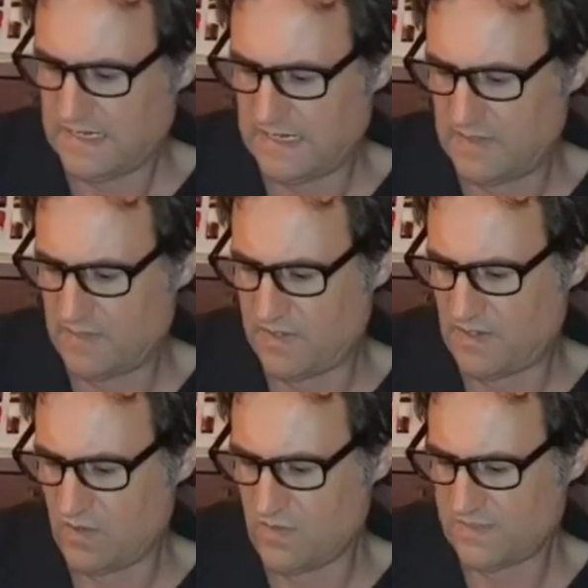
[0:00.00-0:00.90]

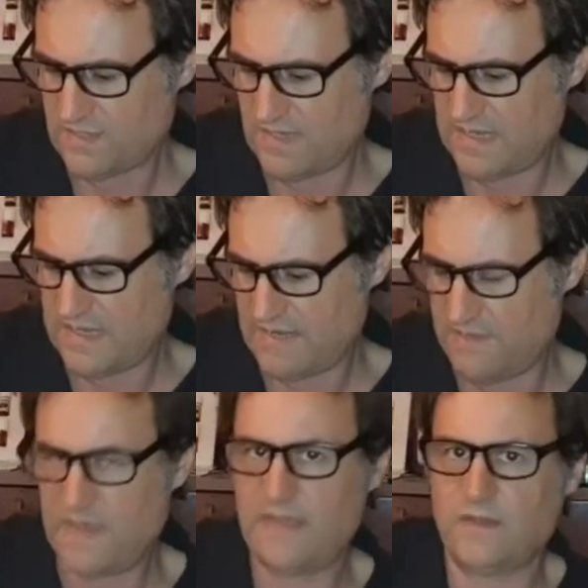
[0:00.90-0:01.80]
And I also
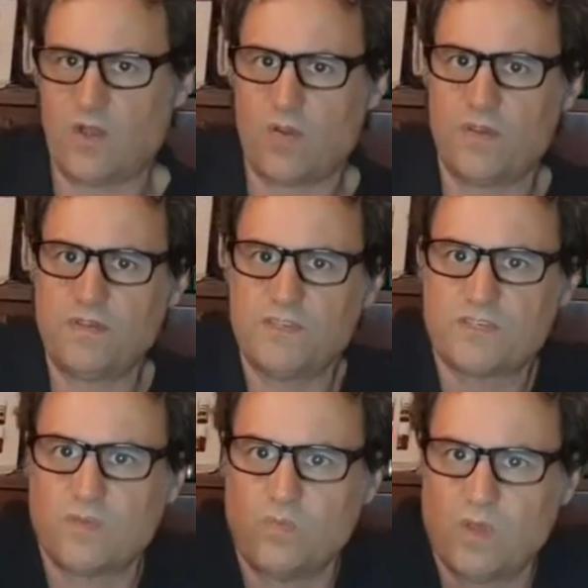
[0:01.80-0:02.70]
have an
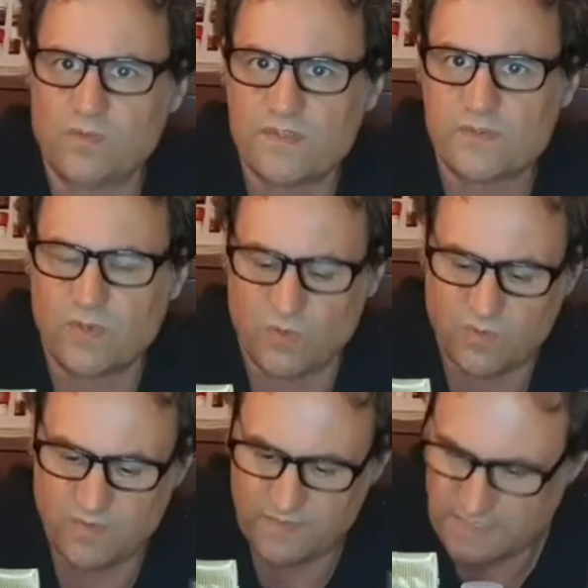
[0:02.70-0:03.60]
orange wellness
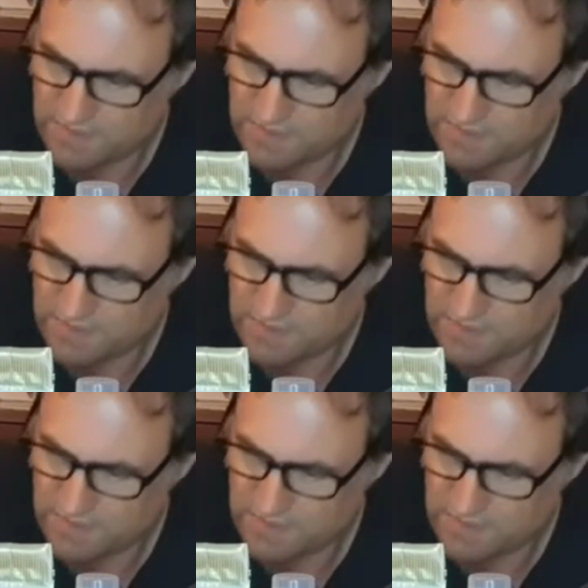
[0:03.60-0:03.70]
oil.